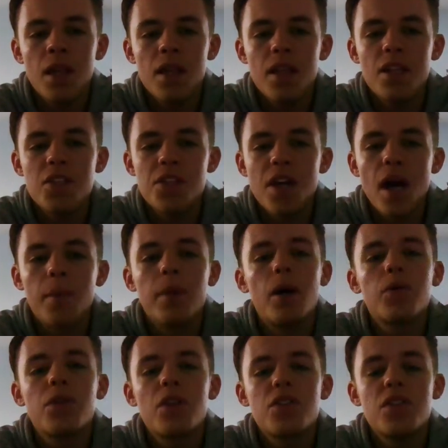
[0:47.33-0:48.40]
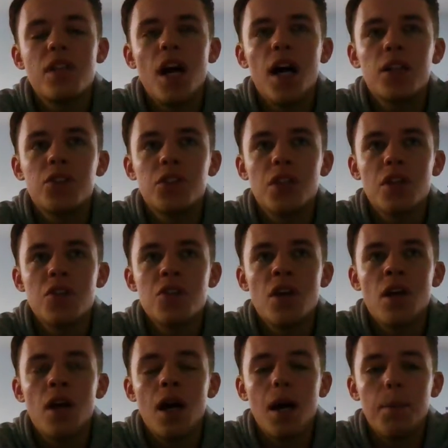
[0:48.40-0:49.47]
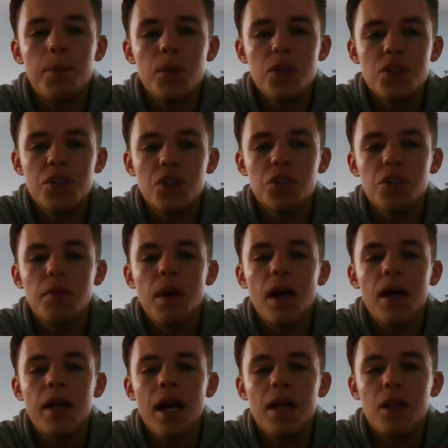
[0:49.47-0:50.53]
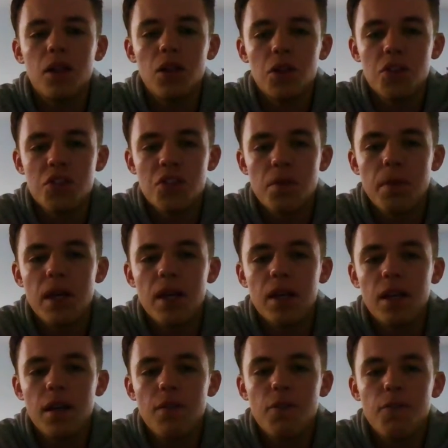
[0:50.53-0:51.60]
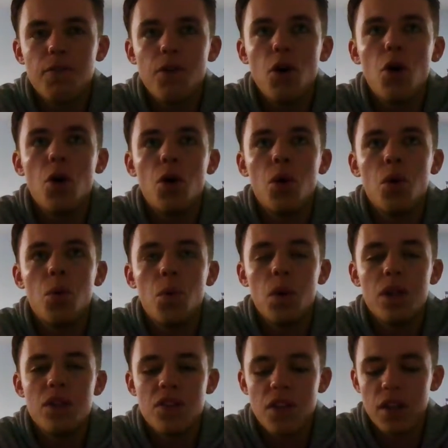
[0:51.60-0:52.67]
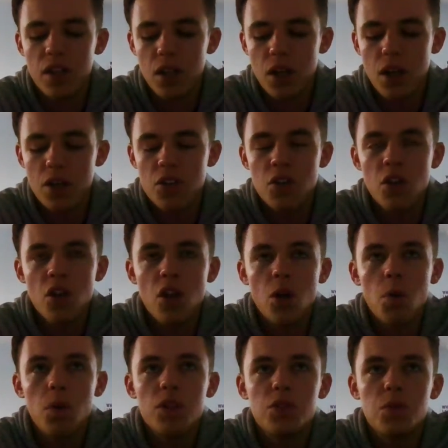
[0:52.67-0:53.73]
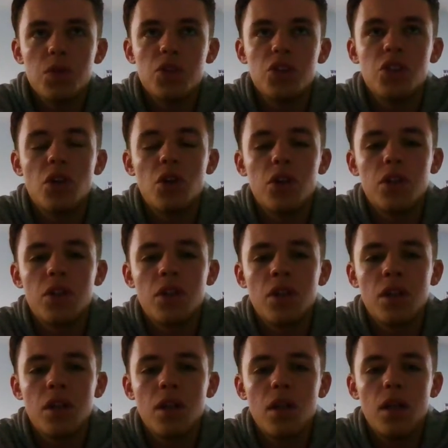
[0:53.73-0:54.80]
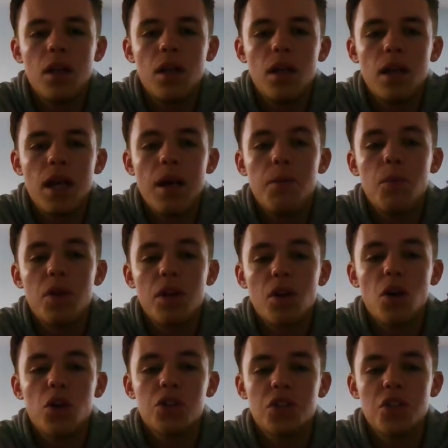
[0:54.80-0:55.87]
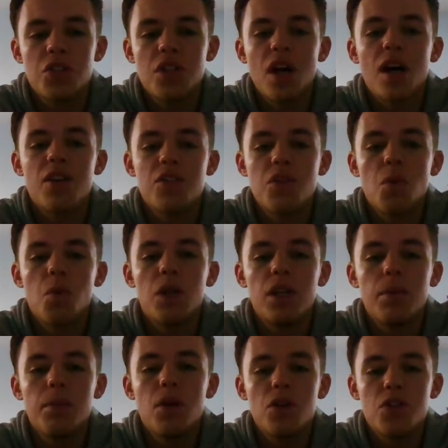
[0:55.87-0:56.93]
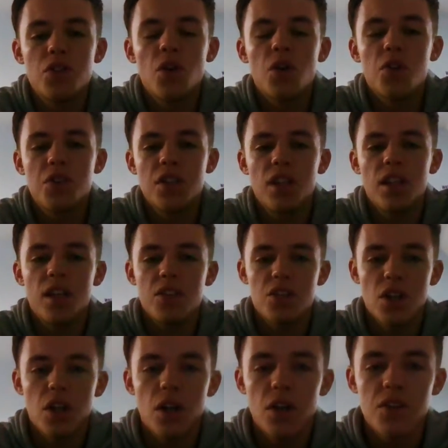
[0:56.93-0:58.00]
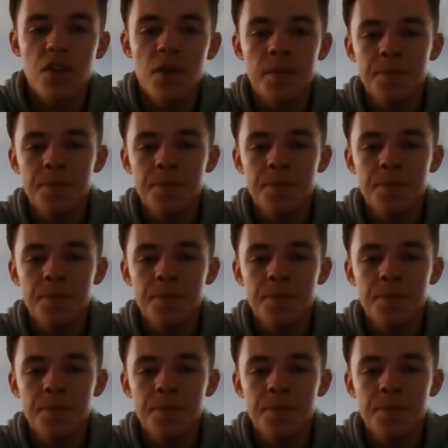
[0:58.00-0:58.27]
This time round, there's 9 runners, and Bustle Demai looks to make it 4 wins in the race, which would join him with Quarter Star as the winning most horse in this race.